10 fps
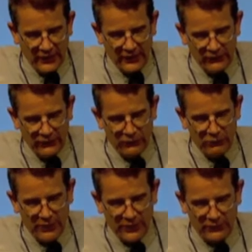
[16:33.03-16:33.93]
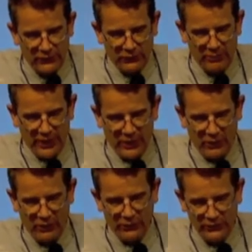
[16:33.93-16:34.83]
he is created by
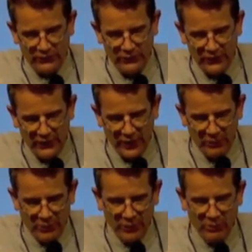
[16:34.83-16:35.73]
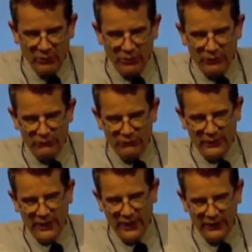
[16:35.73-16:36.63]
God, capable of
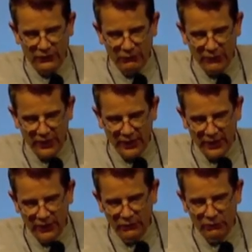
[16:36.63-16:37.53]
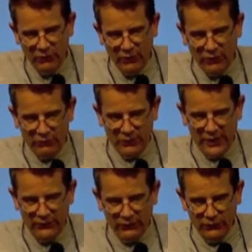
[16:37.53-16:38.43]
entering into a
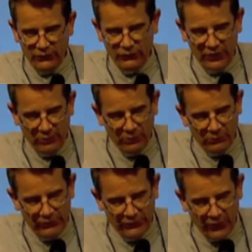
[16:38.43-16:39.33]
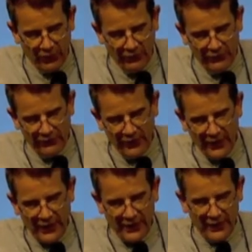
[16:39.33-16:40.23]
relationship with God
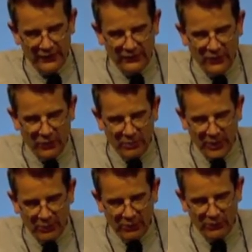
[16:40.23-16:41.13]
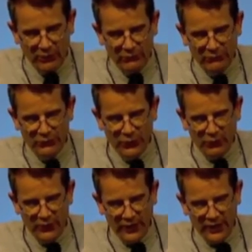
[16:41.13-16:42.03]
and capable of
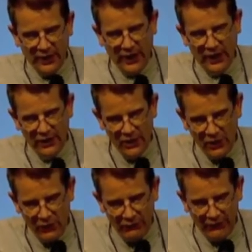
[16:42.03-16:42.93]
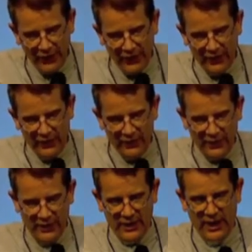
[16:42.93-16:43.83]
knowing and loving
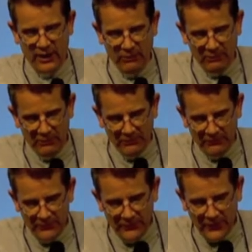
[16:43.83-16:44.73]
him.